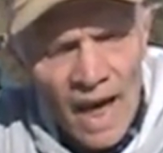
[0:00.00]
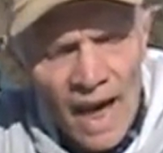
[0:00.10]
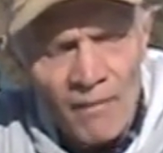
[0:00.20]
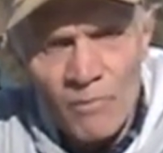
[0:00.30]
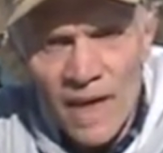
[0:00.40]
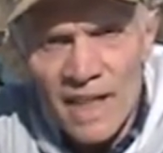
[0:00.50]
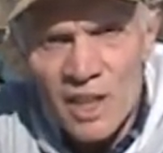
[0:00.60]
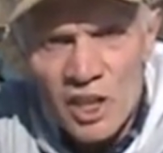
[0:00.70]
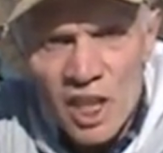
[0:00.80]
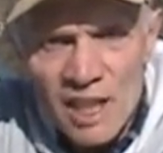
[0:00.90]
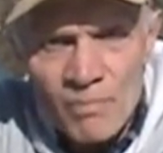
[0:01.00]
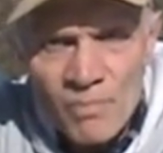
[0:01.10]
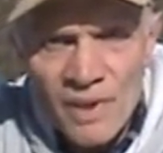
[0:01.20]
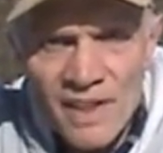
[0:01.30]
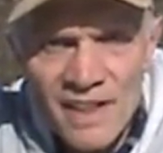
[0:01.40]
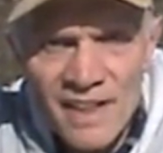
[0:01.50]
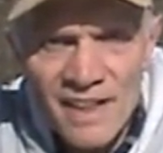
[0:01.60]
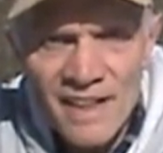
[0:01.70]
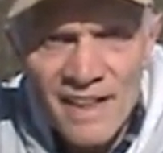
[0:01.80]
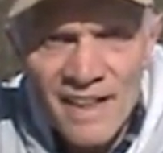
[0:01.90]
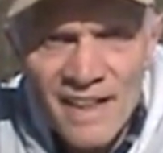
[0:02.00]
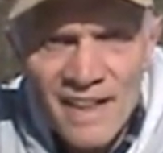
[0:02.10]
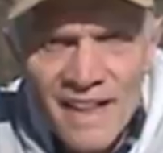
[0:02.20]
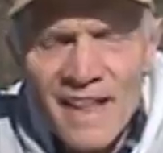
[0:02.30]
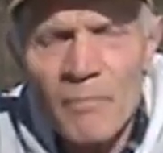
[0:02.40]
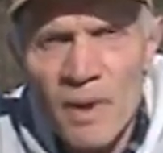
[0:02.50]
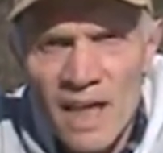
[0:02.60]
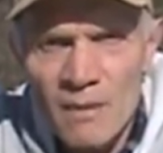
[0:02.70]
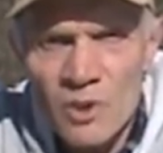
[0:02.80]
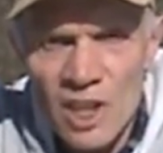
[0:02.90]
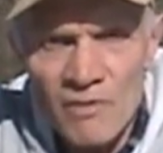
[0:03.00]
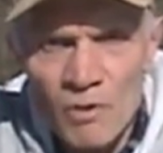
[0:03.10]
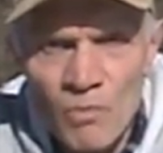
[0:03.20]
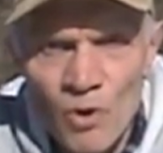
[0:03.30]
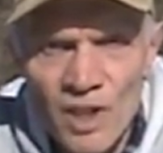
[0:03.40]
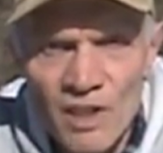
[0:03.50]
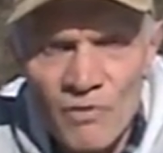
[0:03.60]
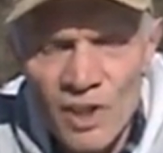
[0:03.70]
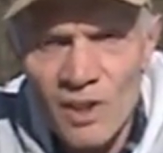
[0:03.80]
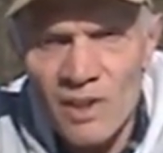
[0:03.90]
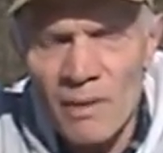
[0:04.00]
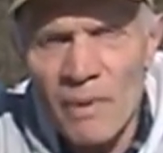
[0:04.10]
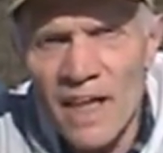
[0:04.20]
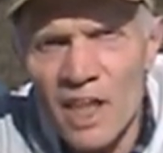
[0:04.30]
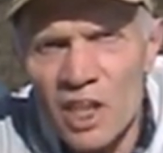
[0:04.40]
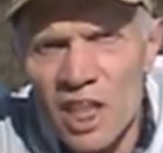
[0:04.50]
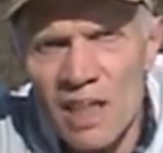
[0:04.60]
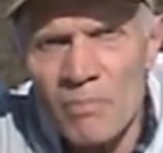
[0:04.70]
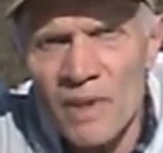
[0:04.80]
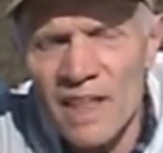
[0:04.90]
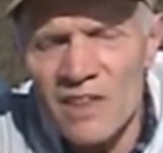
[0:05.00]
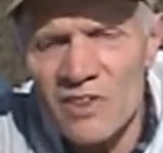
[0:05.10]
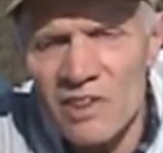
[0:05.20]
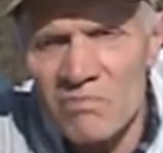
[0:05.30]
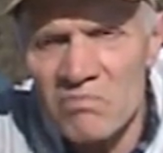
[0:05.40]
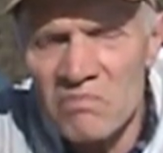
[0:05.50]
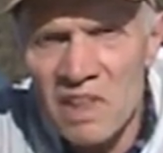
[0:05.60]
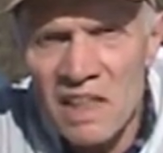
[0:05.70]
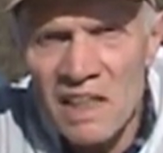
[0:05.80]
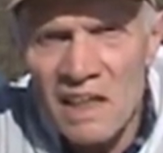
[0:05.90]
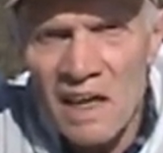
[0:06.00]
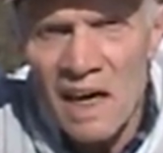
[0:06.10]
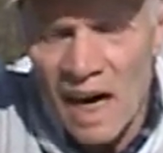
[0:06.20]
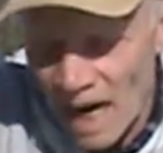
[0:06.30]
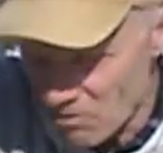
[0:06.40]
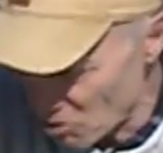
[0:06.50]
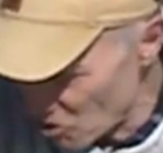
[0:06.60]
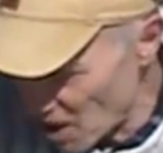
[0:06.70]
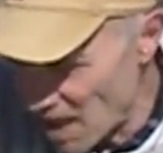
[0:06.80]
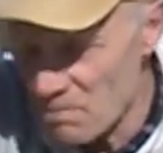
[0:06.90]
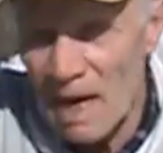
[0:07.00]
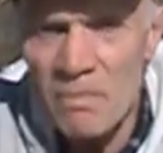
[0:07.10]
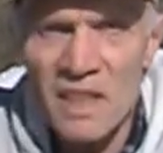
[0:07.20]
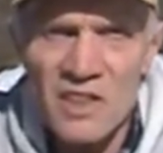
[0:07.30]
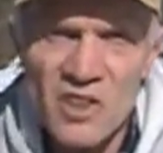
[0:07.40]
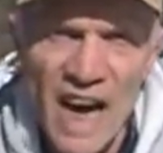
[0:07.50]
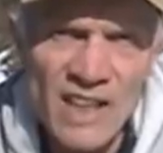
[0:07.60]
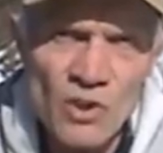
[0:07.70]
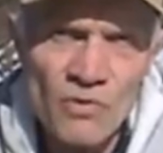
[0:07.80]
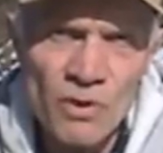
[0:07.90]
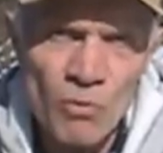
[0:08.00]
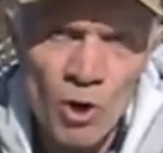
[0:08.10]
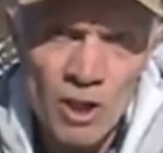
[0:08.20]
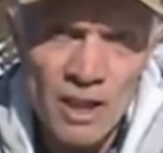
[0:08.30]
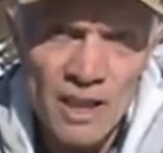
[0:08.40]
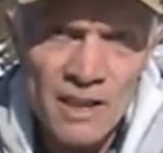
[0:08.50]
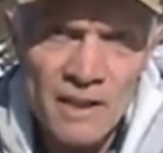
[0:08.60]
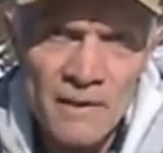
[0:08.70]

And by a sheep, it becomes even more difficult. By a sheep, it's, I would say, maybe the size of a walnut.